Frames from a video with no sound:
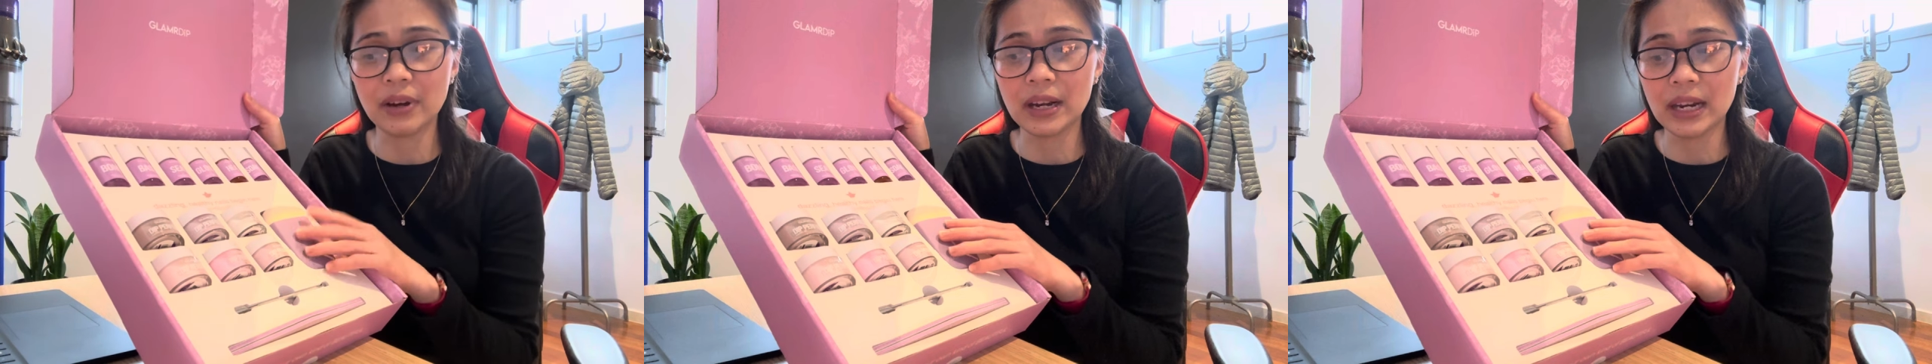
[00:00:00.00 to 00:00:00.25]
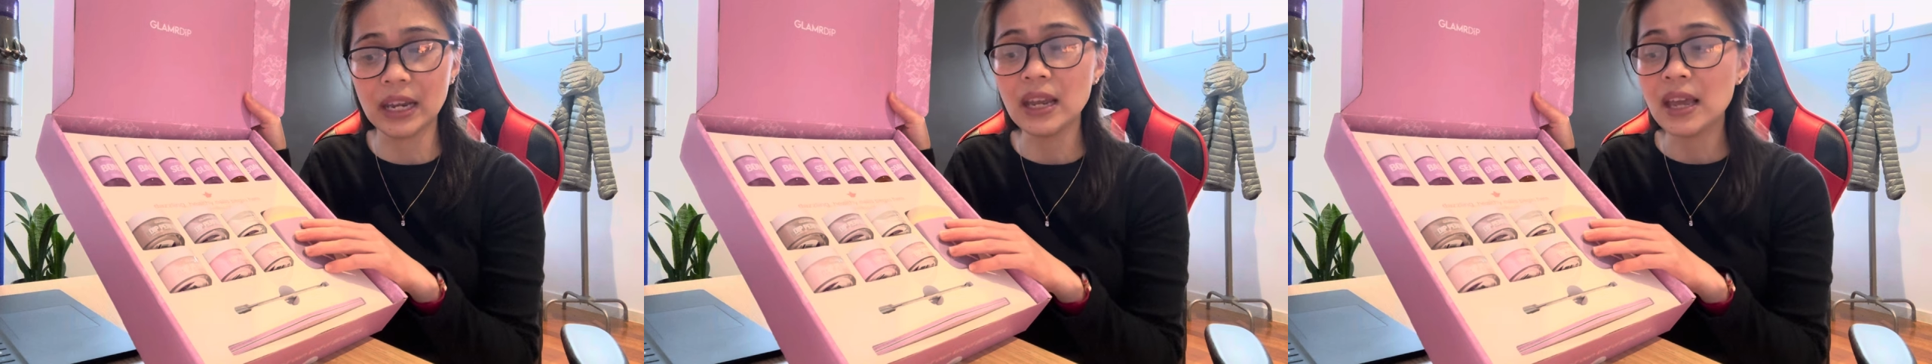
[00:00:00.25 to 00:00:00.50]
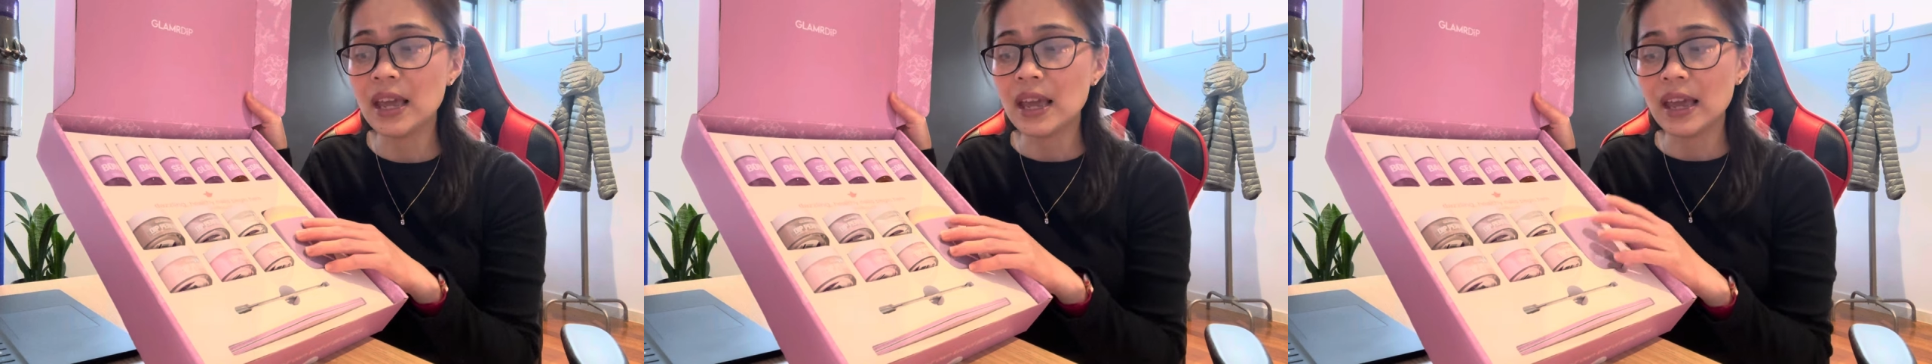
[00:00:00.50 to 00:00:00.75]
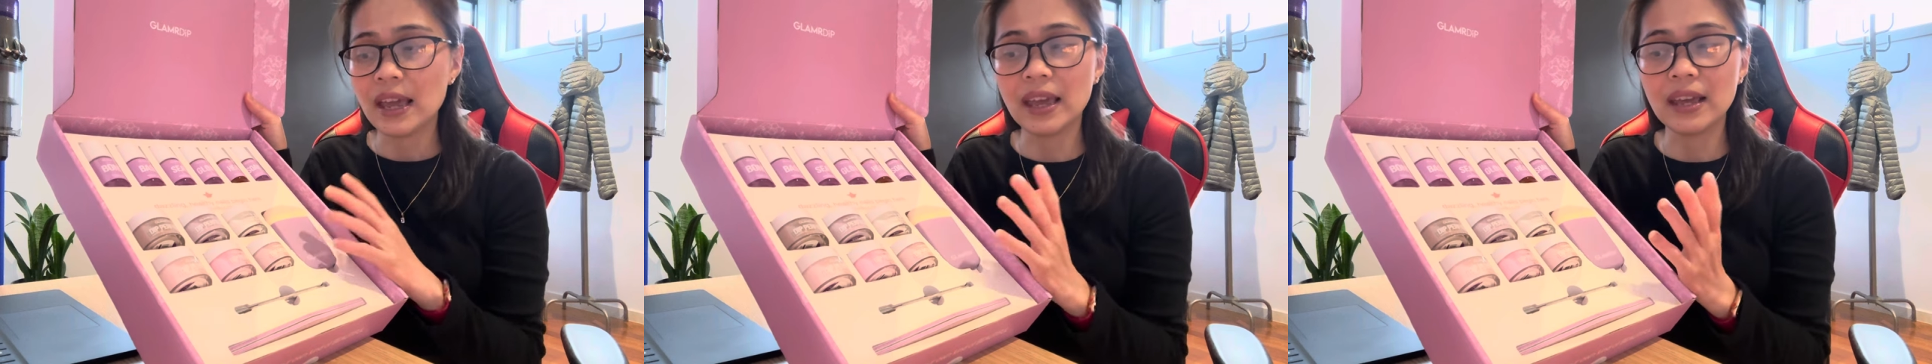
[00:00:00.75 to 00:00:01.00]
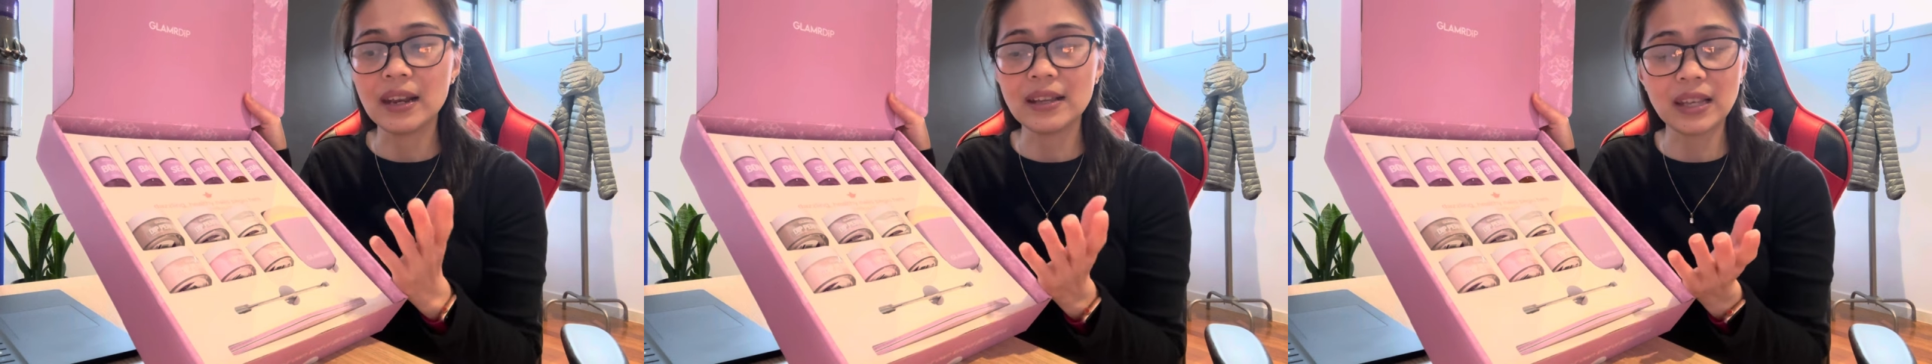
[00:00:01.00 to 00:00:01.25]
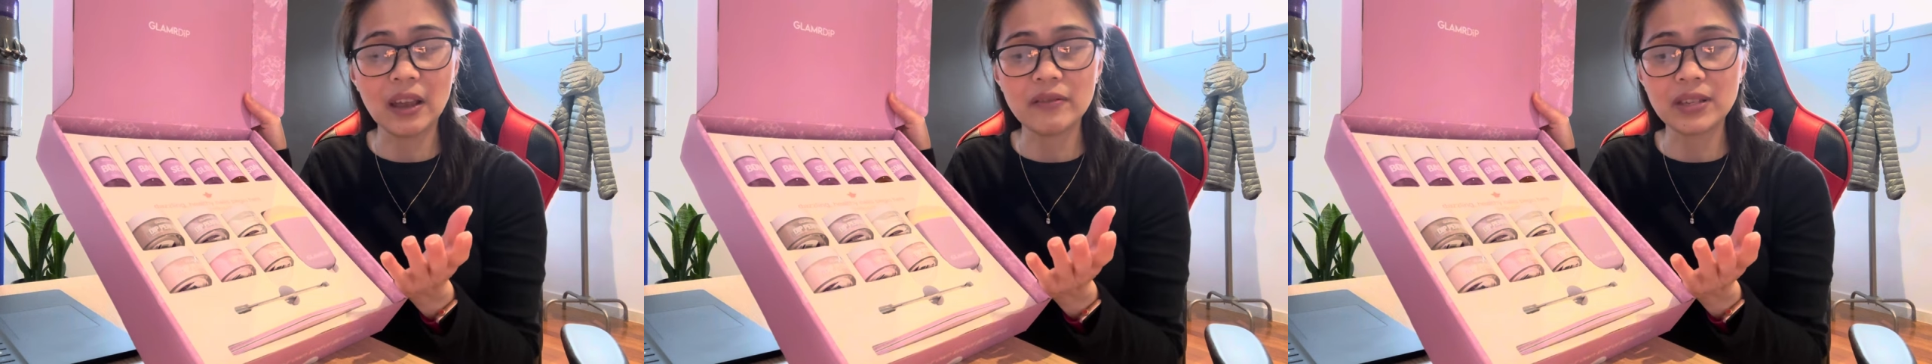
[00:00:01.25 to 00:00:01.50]
really. And
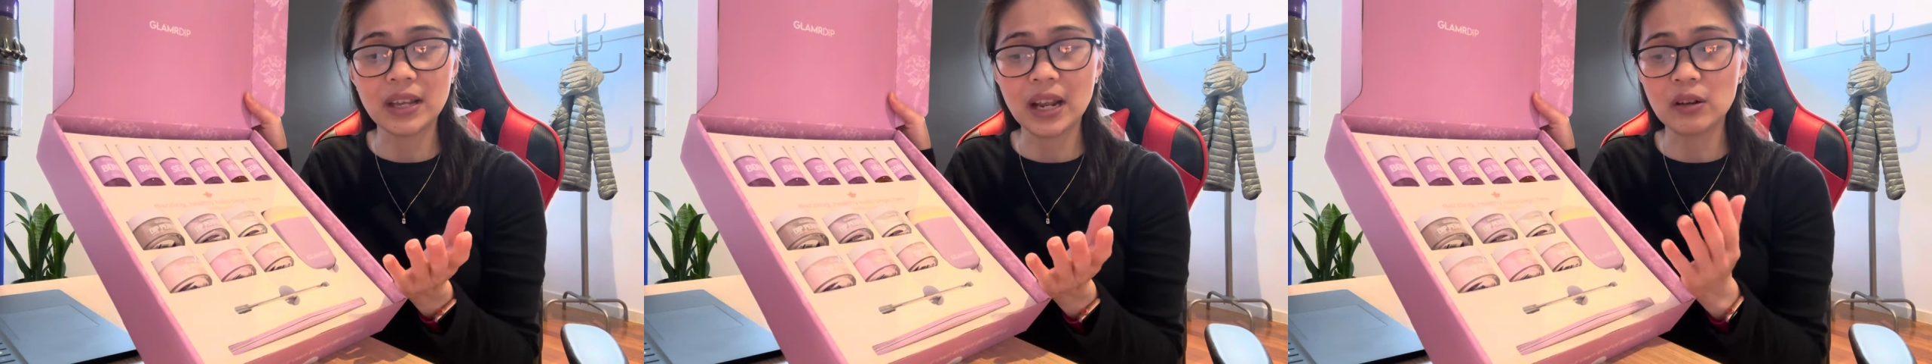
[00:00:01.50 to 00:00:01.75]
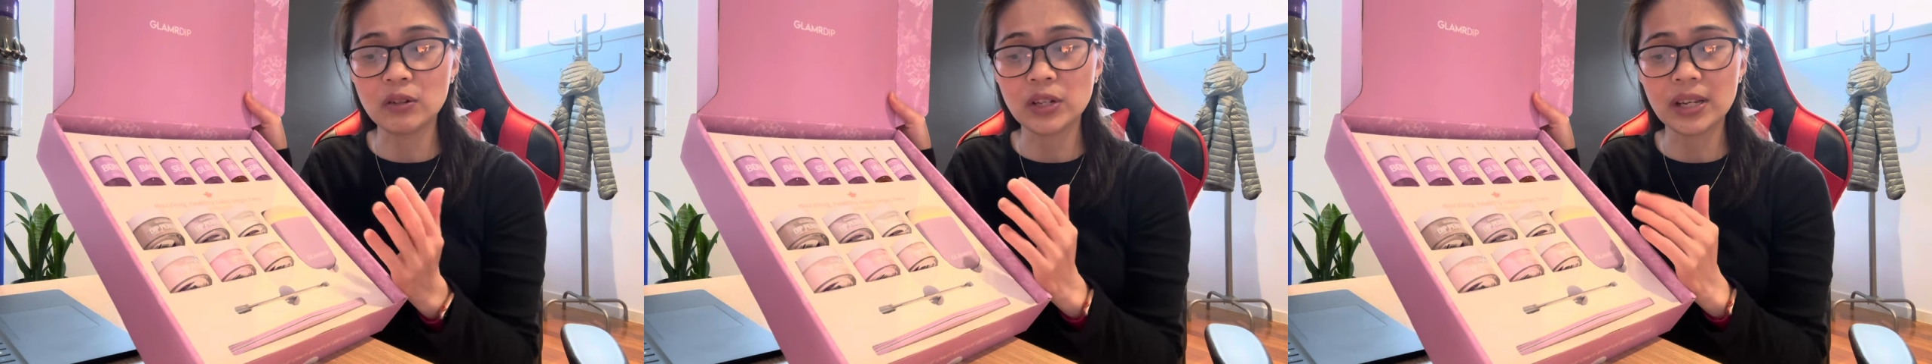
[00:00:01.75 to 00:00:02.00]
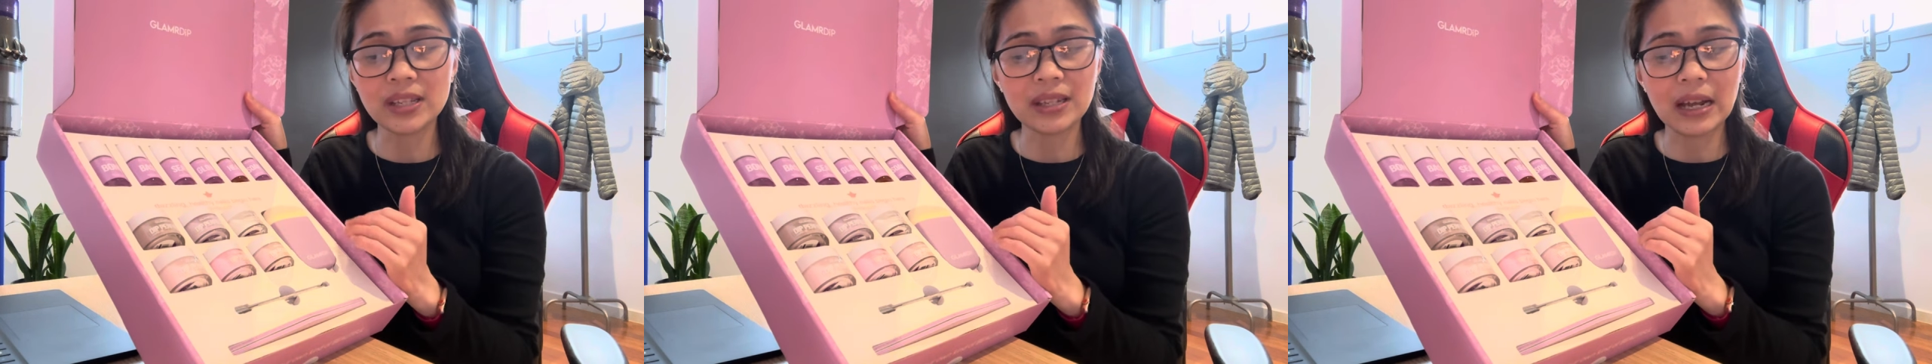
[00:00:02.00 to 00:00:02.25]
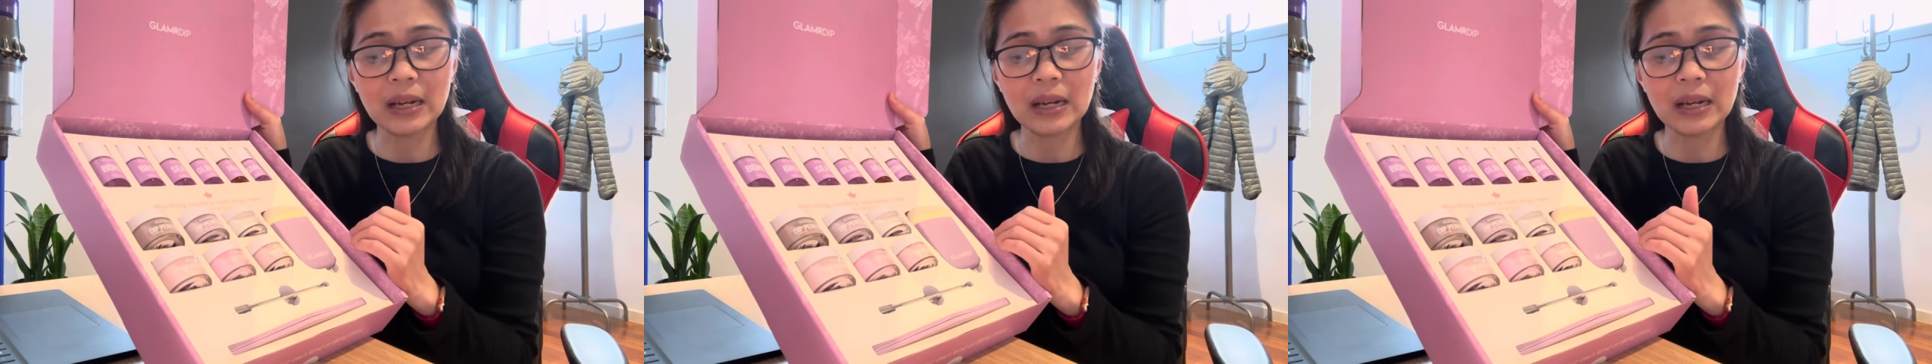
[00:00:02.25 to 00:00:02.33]
as I've said, I could just